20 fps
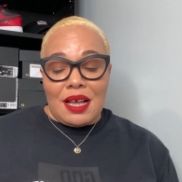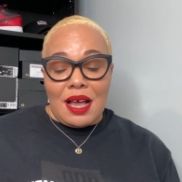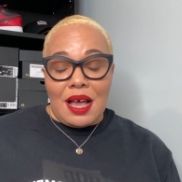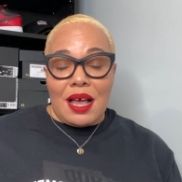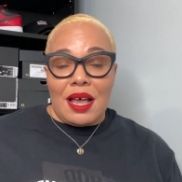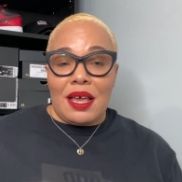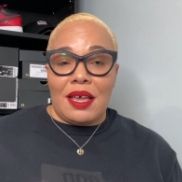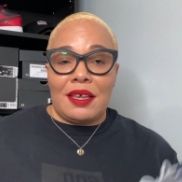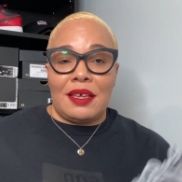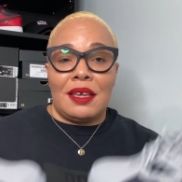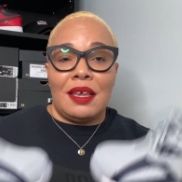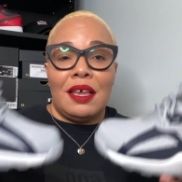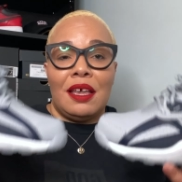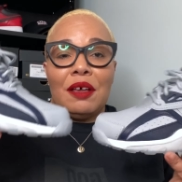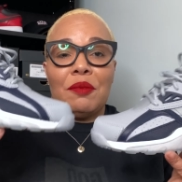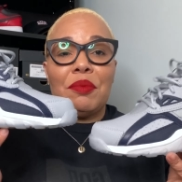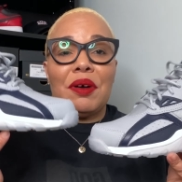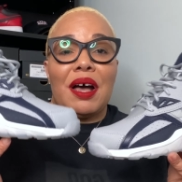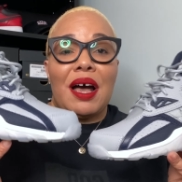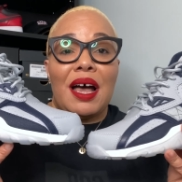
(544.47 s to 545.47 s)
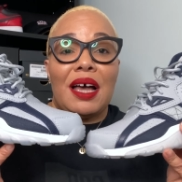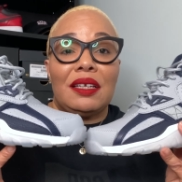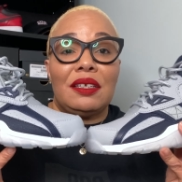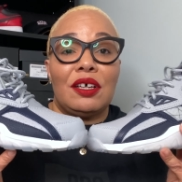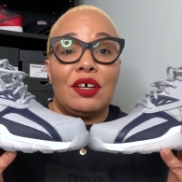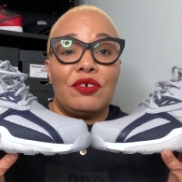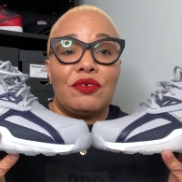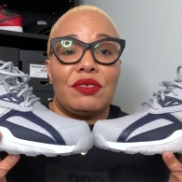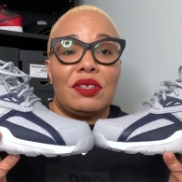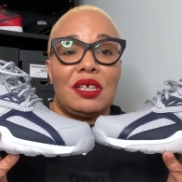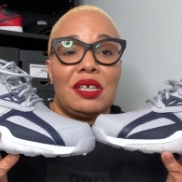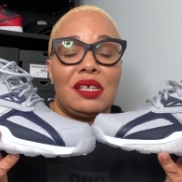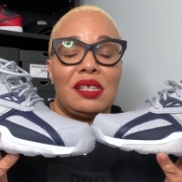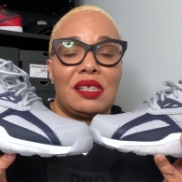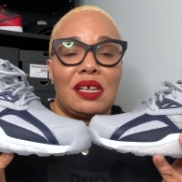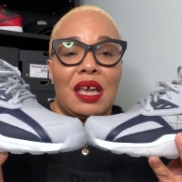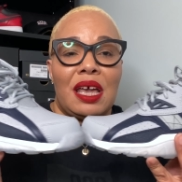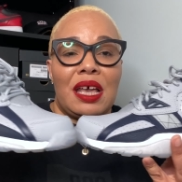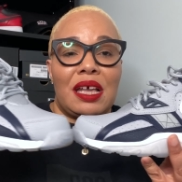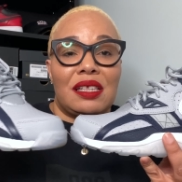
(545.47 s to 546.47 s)
High. But I know these
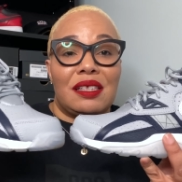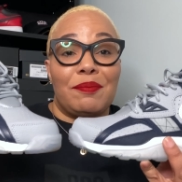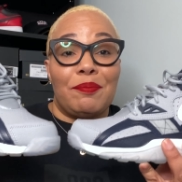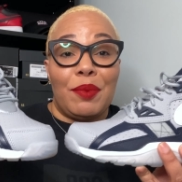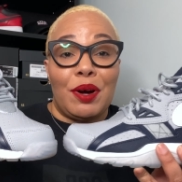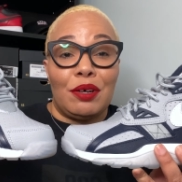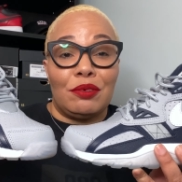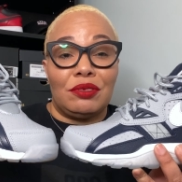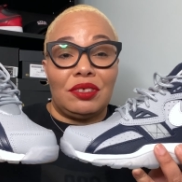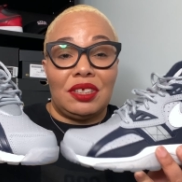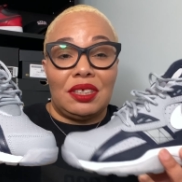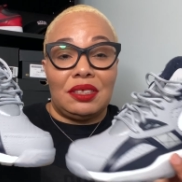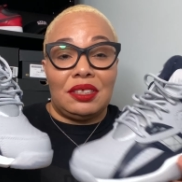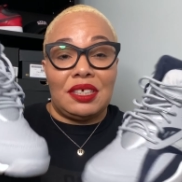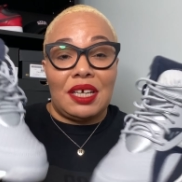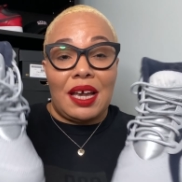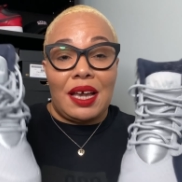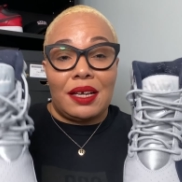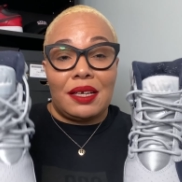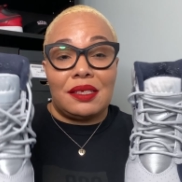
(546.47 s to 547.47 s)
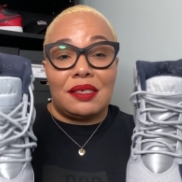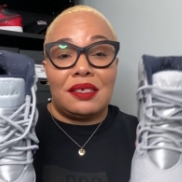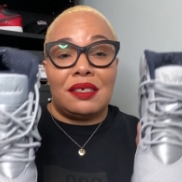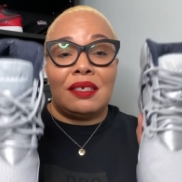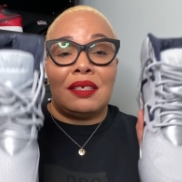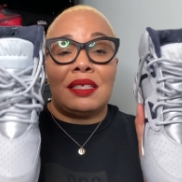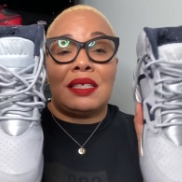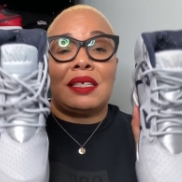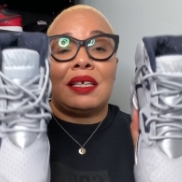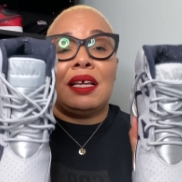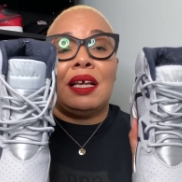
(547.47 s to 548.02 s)
as Bo Jacksons.